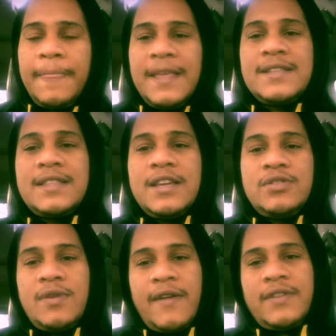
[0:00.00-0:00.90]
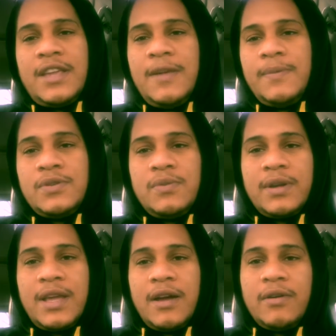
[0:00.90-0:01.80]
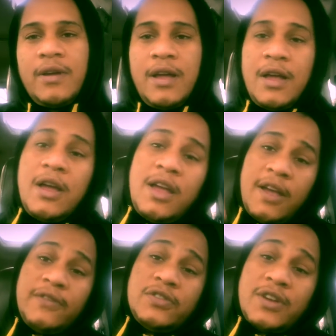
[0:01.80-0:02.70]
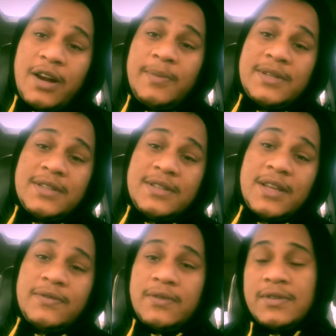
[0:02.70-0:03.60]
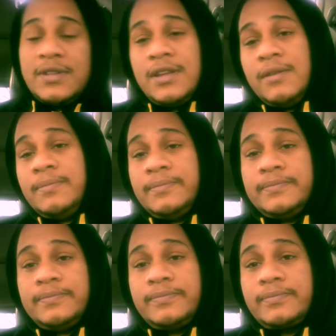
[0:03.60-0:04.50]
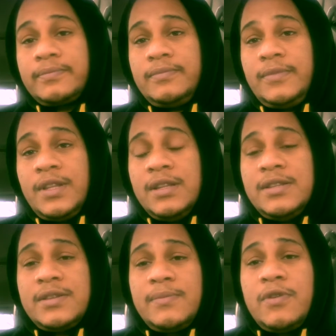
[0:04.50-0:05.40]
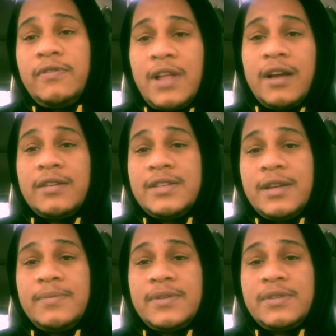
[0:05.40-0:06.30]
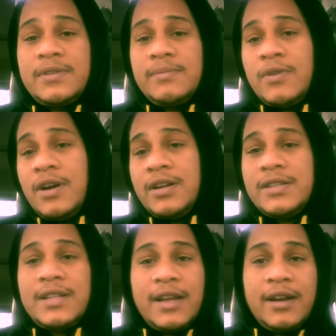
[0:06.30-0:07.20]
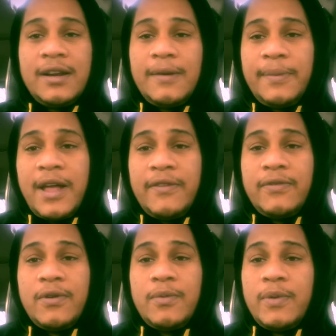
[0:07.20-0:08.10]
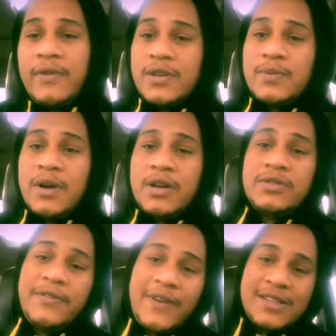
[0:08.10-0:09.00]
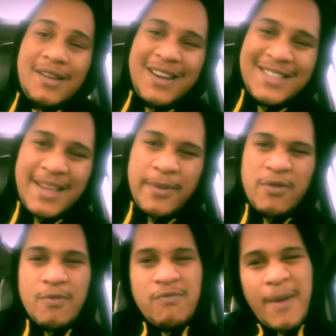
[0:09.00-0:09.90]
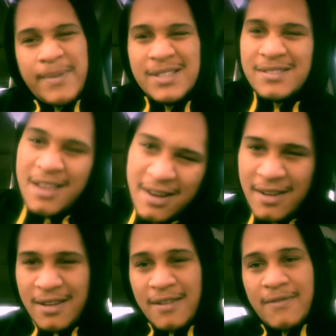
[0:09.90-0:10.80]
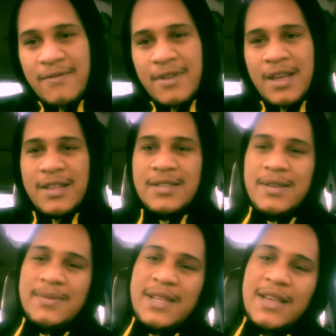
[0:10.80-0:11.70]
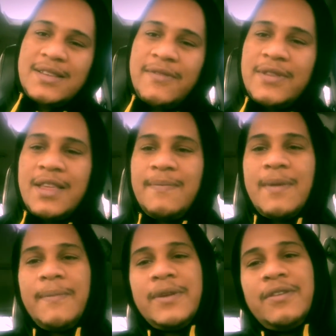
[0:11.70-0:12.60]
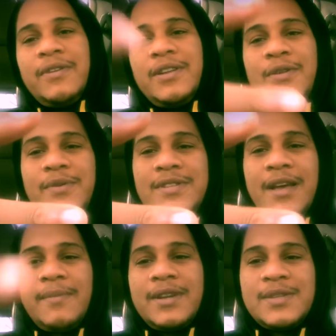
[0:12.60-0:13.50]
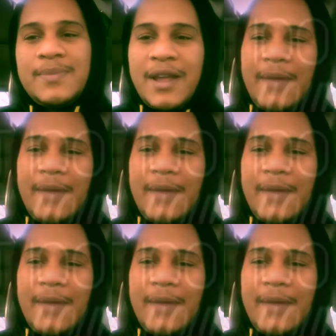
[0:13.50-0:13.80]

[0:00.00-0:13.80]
these are things you have to keep into account if you're trying to be successful on Steam. Some more vlogger tips, some more understanding of the platform with Rest100, 5-star entertainment group representative, Team Stacks, everything number. You already know what time it is, man.